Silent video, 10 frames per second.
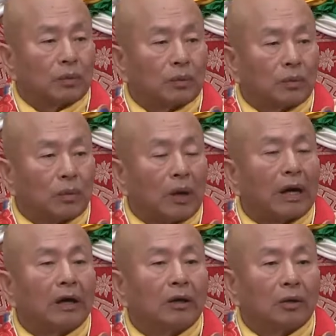
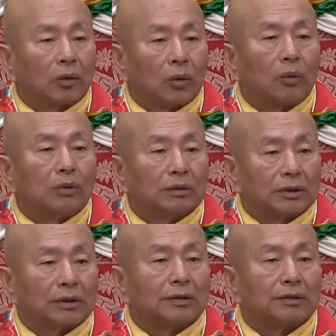And the
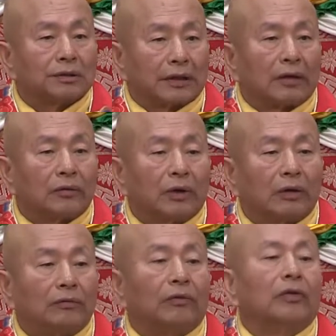future,
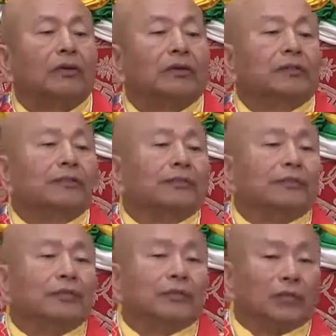in attaining
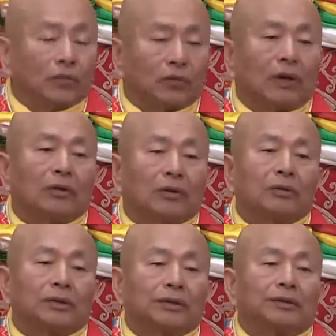Buddhahood,
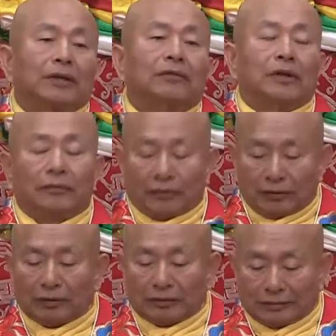she would be the
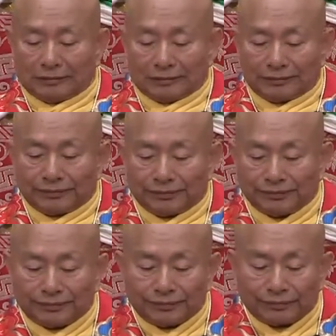Pu Guang Gong
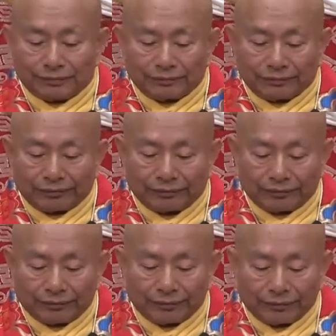de San Wang Fu.